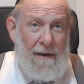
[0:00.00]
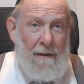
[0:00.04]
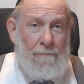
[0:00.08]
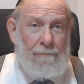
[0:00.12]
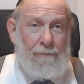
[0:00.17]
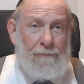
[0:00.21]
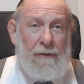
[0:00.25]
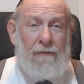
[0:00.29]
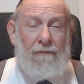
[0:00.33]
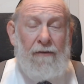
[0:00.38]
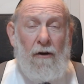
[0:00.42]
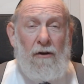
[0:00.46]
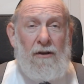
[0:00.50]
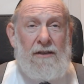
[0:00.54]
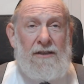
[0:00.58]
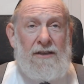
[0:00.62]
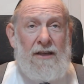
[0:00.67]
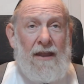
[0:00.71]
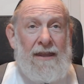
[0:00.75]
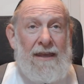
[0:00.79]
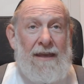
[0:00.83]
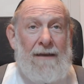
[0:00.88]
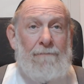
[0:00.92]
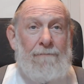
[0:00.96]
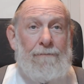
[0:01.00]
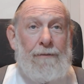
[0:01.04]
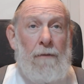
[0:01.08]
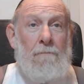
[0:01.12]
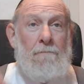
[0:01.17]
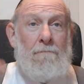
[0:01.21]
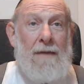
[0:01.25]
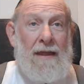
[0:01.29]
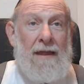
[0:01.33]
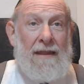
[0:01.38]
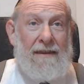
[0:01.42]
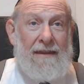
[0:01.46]
focused on the
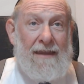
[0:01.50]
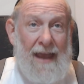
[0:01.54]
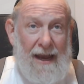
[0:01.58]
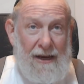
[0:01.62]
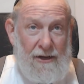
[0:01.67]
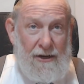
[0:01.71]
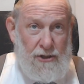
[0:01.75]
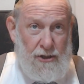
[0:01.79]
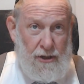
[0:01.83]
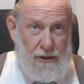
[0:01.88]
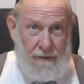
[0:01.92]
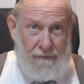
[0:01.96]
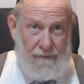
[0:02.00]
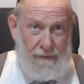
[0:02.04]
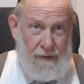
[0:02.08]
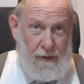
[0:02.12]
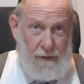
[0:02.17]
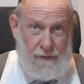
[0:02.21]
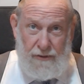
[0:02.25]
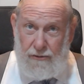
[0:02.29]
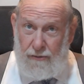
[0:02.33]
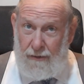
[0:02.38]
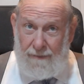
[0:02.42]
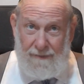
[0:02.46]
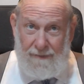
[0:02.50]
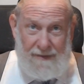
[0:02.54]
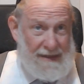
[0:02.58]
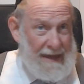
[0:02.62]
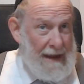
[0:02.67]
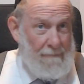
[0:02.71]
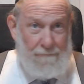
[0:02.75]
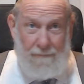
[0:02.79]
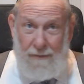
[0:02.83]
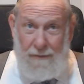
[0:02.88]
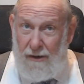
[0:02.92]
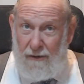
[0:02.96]
implementation of those dreams,
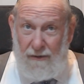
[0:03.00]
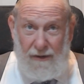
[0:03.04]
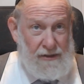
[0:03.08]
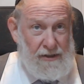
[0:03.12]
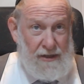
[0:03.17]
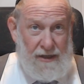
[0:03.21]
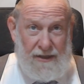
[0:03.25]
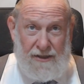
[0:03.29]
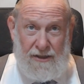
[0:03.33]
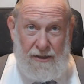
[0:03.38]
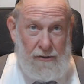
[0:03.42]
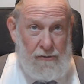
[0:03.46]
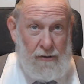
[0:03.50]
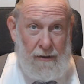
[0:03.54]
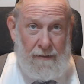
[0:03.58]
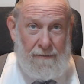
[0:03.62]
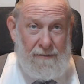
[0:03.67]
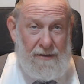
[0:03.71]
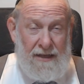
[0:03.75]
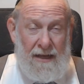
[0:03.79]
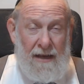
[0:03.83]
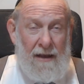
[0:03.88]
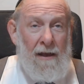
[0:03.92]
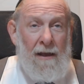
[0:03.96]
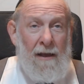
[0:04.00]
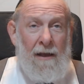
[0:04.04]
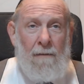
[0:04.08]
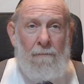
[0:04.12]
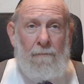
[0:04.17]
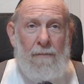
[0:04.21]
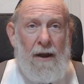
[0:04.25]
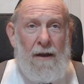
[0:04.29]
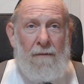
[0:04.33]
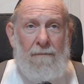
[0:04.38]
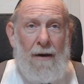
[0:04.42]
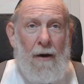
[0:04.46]
not merely just the dreams,
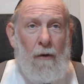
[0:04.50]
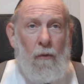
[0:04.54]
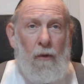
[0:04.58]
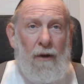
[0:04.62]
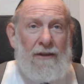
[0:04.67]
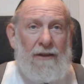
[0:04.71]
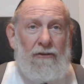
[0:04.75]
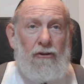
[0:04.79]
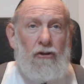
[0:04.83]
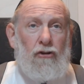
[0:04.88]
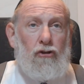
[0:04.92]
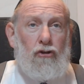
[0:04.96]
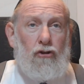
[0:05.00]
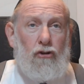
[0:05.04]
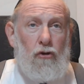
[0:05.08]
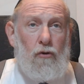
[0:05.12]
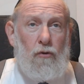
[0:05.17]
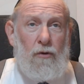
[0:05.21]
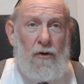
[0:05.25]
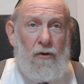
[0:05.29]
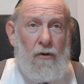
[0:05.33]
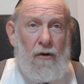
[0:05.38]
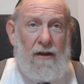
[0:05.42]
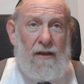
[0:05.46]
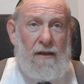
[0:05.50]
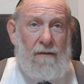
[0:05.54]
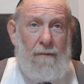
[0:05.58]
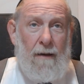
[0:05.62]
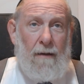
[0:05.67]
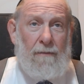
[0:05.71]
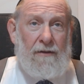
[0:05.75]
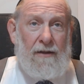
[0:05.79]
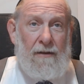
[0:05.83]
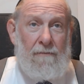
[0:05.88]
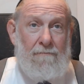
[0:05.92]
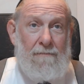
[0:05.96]
but about what to do in order to be
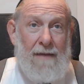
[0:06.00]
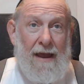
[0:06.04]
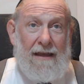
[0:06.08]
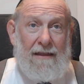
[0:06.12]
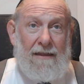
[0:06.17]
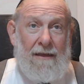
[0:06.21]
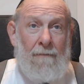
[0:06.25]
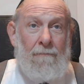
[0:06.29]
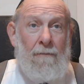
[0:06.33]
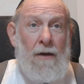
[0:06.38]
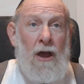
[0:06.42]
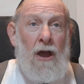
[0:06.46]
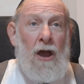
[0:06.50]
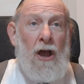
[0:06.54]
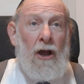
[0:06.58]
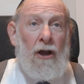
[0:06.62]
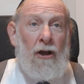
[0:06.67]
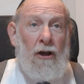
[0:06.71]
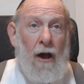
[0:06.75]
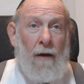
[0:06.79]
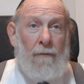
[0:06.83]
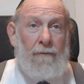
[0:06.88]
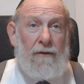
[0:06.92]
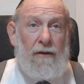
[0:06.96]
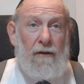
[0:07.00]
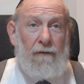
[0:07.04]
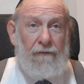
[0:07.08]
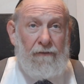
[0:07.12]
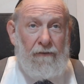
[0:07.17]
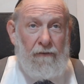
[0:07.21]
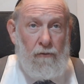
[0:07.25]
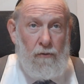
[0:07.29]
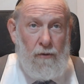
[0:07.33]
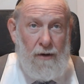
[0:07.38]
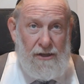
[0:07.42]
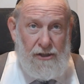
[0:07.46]
able to make them come to
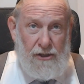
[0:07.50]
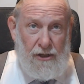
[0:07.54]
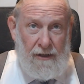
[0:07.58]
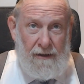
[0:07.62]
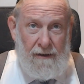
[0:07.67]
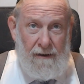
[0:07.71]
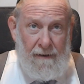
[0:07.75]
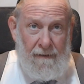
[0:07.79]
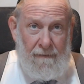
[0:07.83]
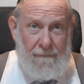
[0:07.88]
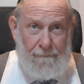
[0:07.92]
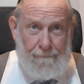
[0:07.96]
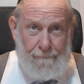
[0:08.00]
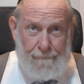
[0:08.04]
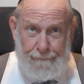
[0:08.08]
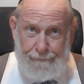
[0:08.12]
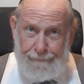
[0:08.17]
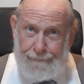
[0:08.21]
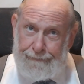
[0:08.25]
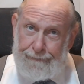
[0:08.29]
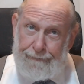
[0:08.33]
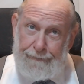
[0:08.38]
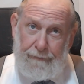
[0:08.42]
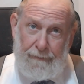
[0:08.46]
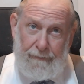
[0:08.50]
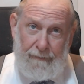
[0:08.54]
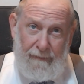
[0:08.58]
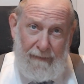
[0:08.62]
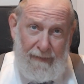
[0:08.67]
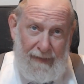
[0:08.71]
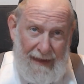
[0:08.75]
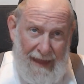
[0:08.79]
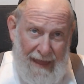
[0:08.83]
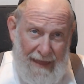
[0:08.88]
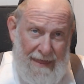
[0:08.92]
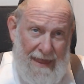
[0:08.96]
fruition.
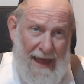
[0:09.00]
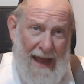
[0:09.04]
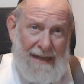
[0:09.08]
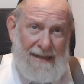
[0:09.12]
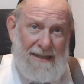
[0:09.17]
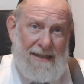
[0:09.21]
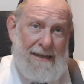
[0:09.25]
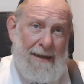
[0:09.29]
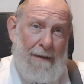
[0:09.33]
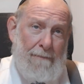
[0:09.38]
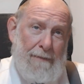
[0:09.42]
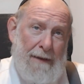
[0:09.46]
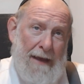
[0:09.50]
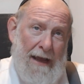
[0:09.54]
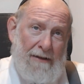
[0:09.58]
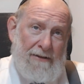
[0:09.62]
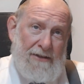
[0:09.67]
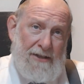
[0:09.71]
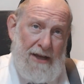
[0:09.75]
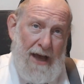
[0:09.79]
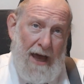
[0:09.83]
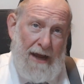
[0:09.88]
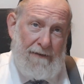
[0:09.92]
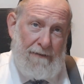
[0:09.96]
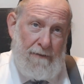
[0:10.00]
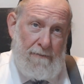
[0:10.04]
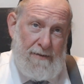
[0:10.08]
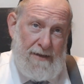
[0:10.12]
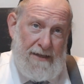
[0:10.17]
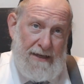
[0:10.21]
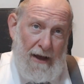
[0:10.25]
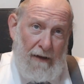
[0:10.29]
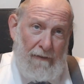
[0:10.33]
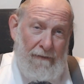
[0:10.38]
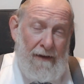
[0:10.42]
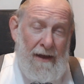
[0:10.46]
That stepping outside of
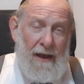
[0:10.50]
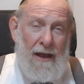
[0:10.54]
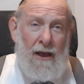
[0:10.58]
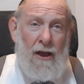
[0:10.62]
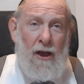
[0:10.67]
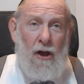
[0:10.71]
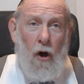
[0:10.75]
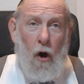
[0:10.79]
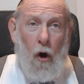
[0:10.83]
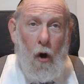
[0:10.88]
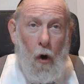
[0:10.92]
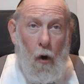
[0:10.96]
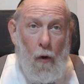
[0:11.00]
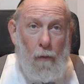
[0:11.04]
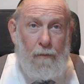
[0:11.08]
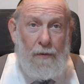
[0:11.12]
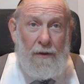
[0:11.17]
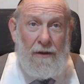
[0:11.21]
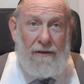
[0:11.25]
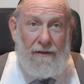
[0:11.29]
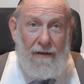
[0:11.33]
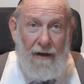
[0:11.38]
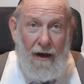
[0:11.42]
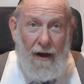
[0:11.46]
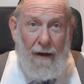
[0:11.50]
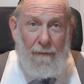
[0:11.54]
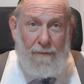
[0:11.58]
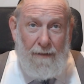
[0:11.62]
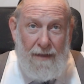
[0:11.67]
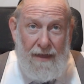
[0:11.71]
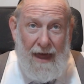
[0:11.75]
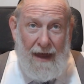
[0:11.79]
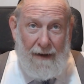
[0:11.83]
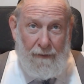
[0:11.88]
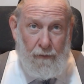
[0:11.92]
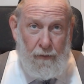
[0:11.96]
himself opened up
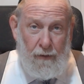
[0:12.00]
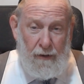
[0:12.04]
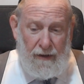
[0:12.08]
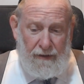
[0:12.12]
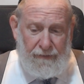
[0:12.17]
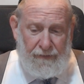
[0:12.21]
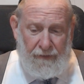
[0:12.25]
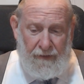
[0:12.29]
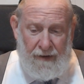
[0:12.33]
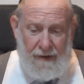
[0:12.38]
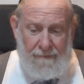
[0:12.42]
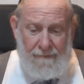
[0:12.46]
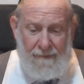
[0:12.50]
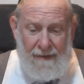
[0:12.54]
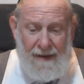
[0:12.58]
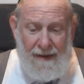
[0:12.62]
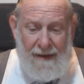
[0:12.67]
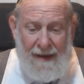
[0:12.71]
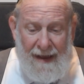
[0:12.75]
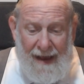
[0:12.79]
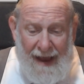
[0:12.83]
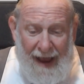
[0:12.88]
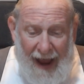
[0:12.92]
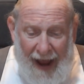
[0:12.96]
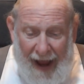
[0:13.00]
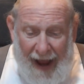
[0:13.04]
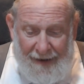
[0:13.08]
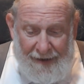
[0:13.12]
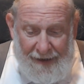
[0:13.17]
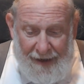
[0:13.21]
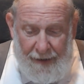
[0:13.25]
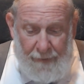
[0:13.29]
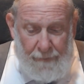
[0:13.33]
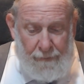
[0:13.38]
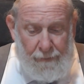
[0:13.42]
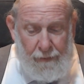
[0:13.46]
that world for him, and
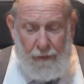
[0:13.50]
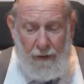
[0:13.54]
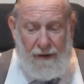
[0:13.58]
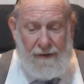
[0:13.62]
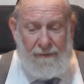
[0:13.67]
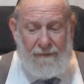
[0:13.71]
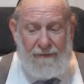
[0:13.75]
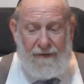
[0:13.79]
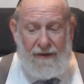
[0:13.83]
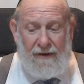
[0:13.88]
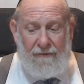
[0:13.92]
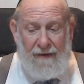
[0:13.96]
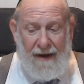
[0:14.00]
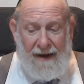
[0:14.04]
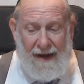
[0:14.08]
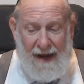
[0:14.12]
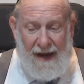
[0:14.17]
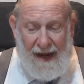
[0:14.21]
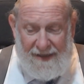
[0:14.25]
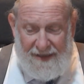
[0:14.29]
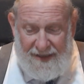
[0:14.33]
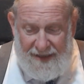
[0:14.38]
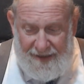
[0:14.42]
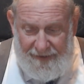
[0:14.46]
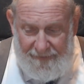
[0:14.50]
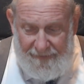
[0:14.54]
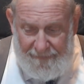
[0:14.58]
it brought him to great heights.